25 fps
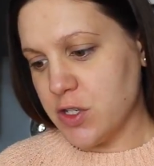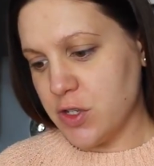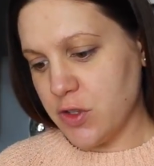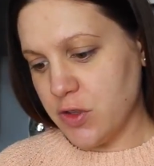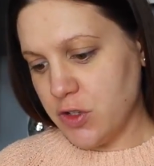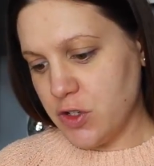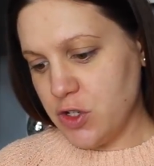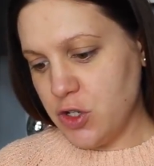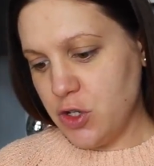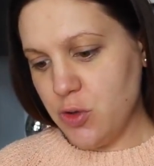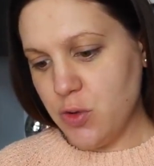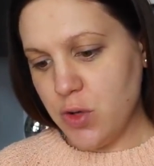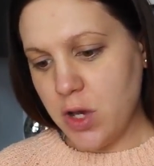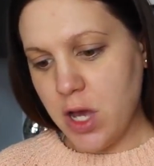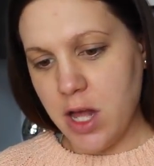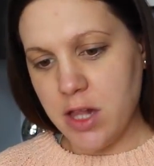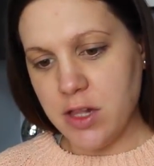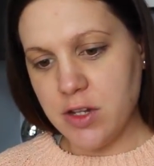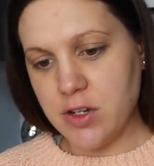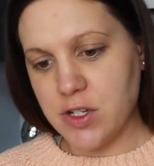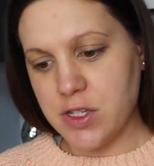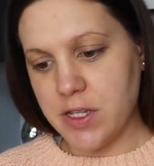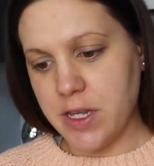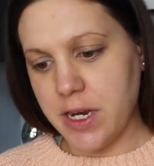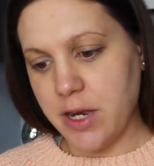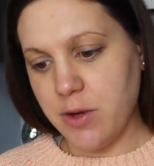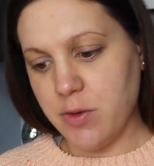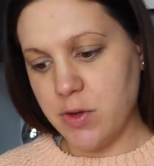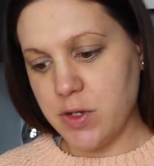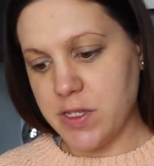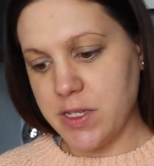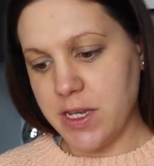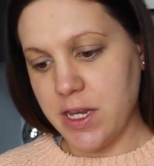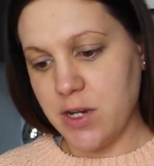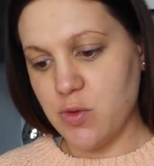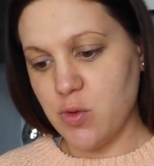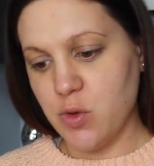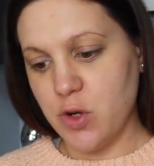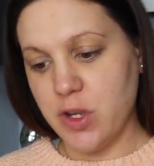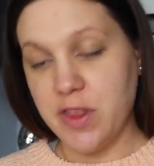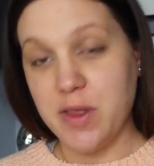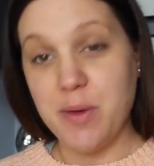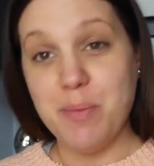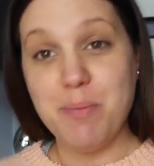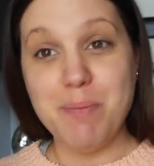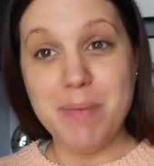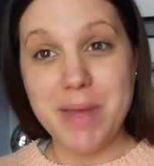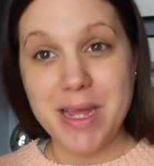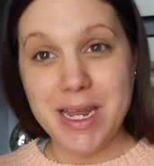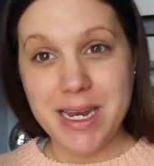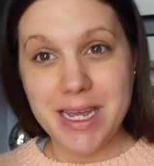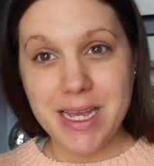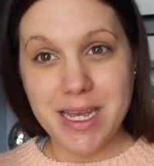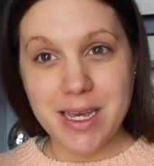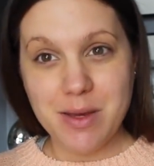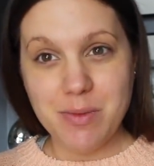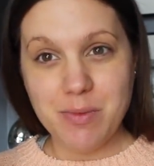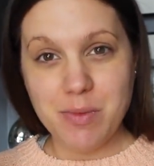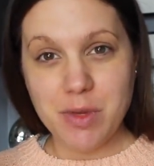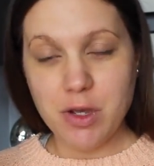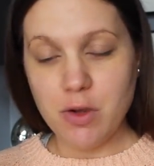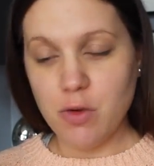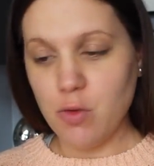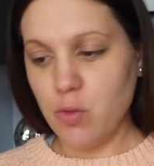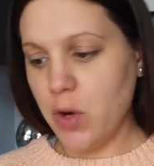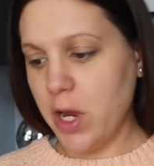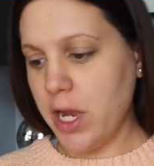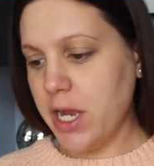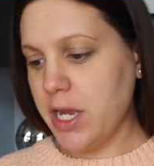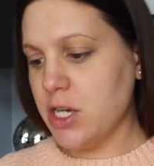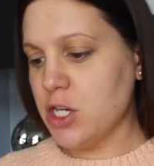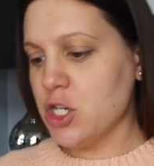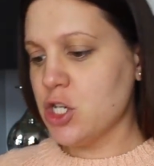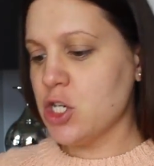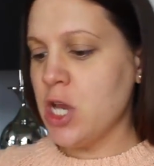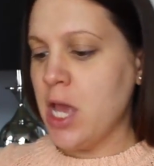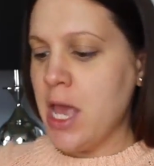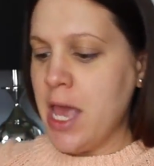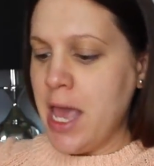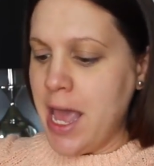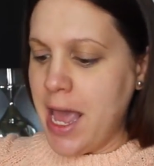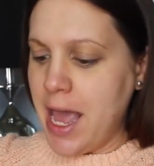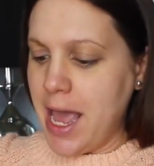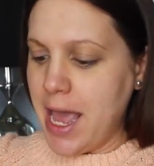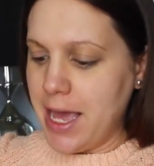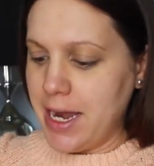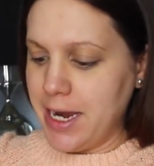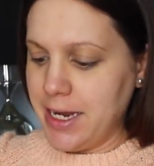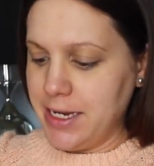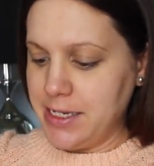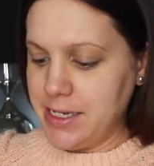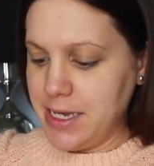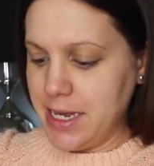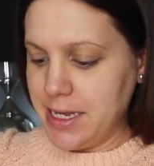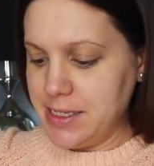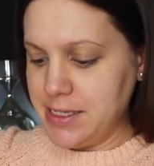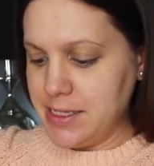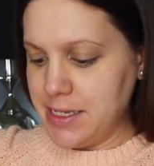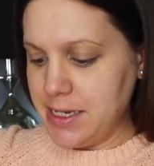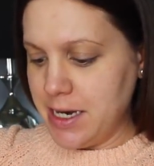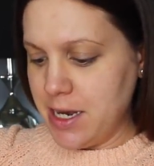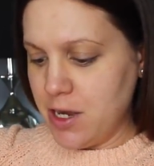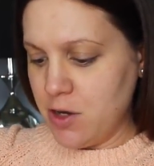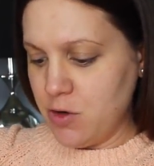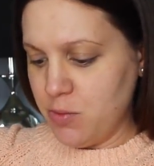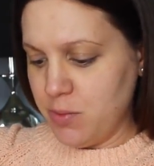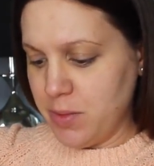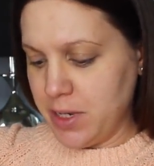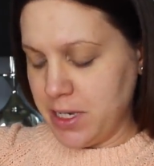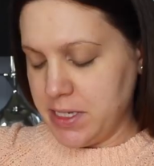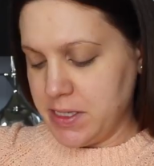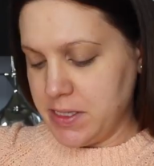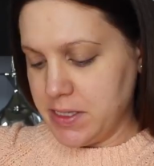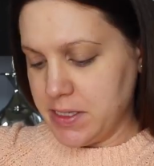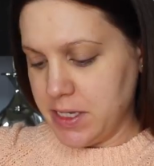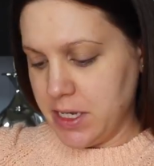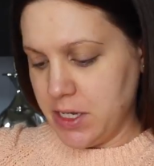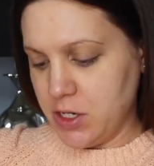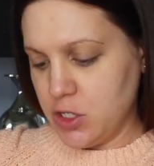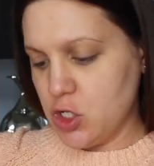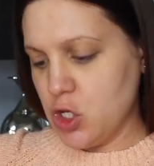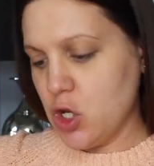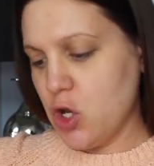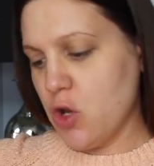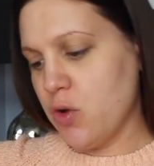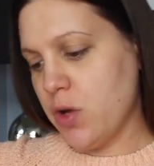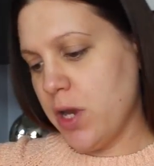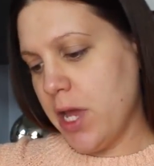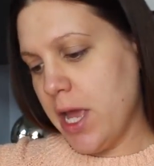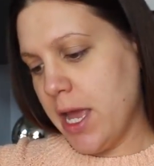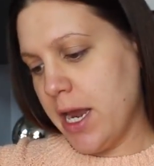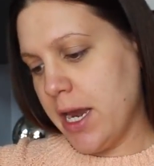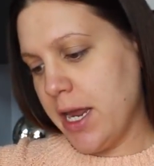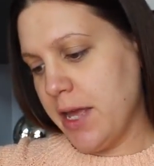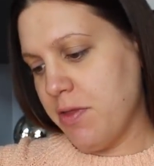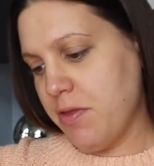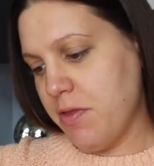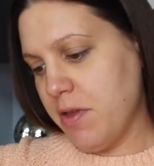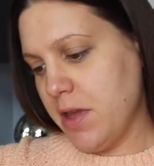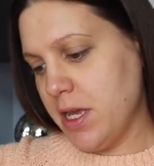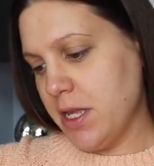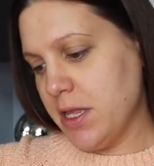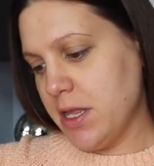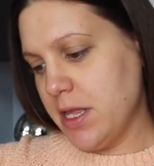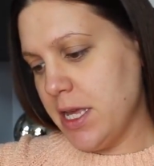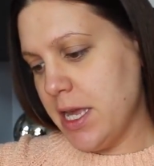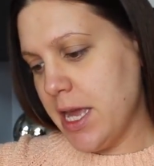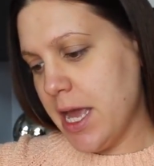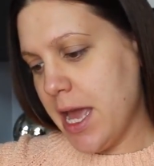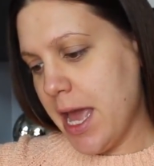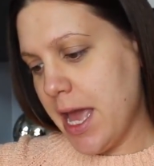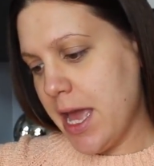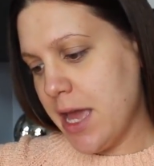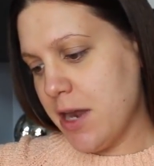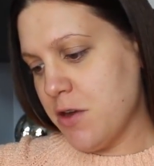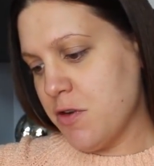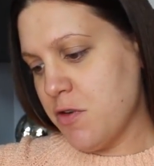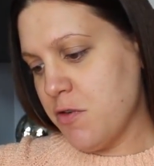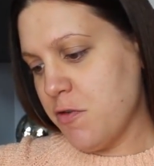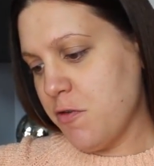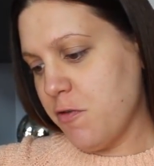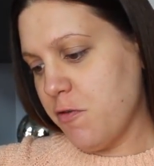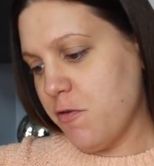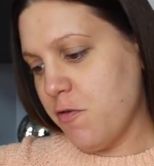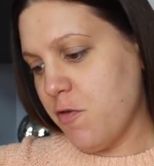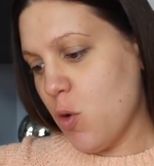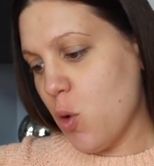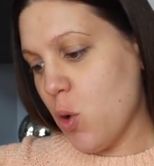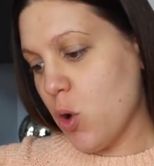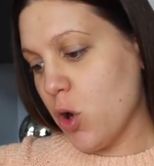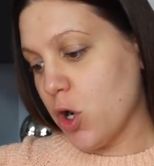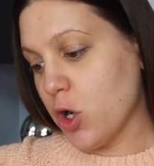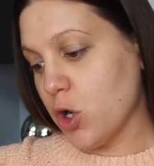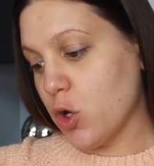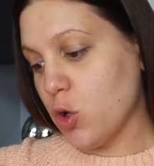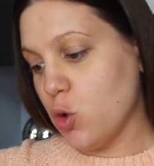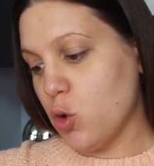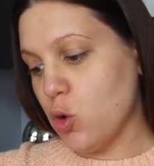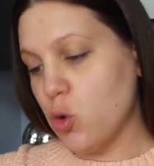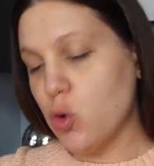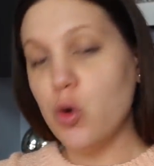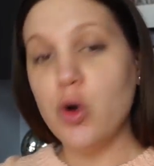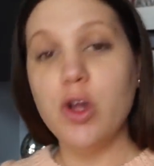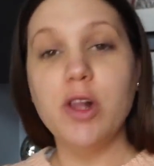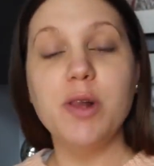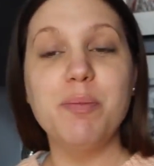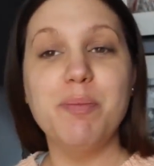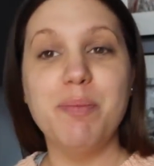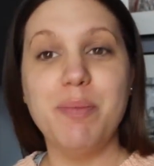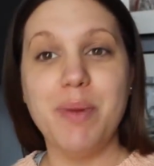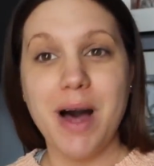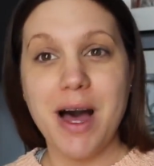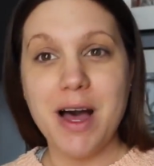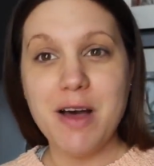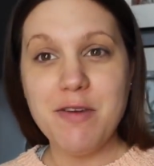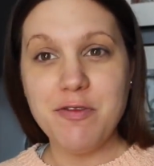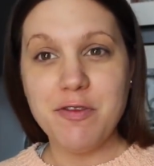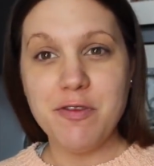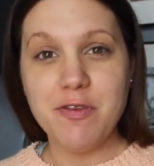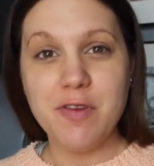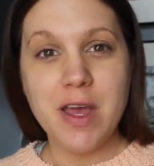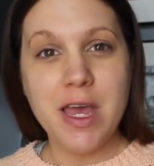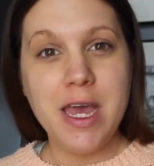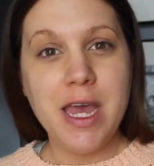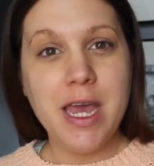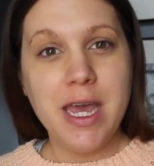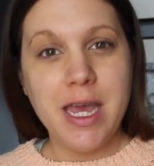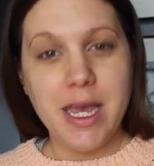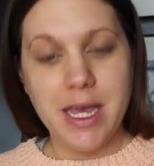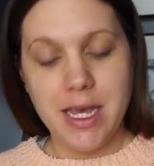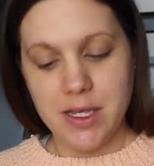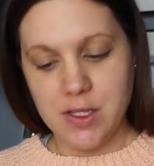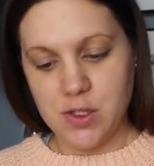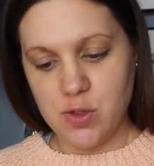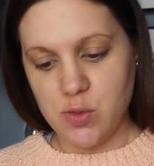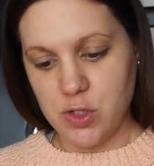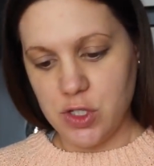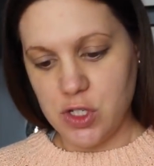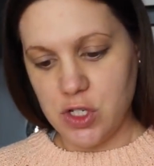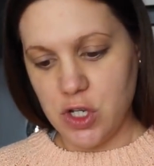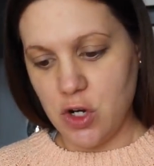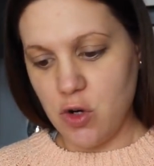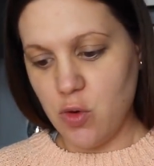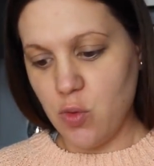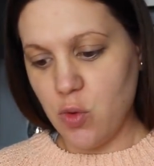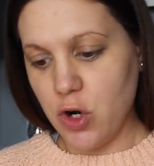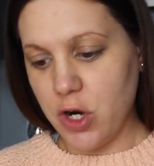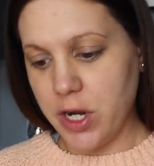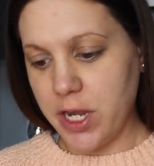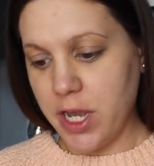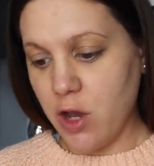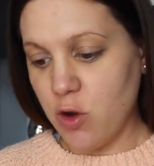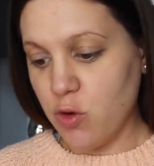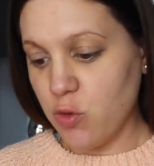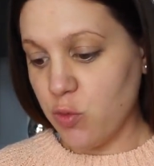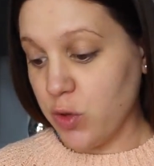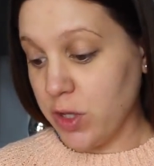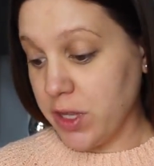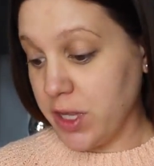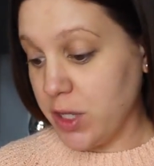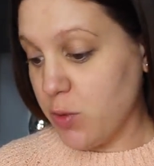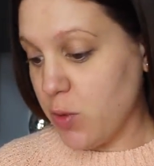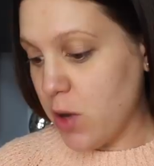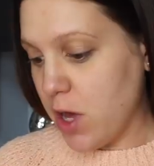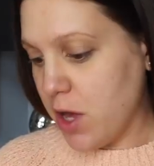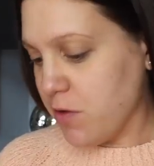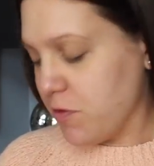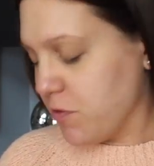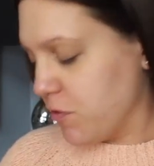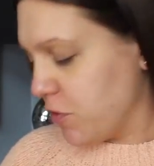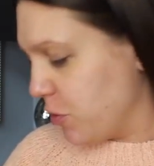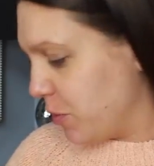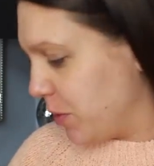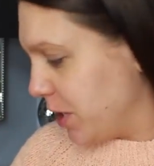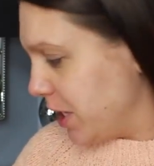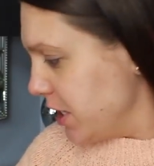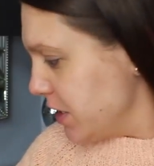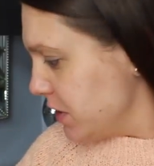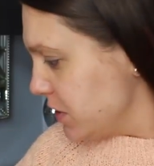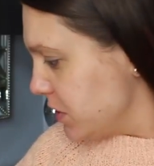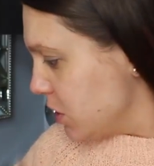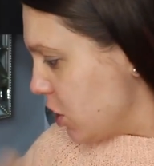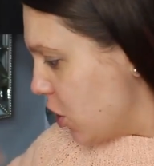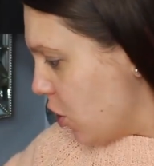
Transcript: So the 2 colors that I were sent were in the medium range, and I tested out my skin tone, and I think the N4 Cool Buff is what's gonna work out really well for me.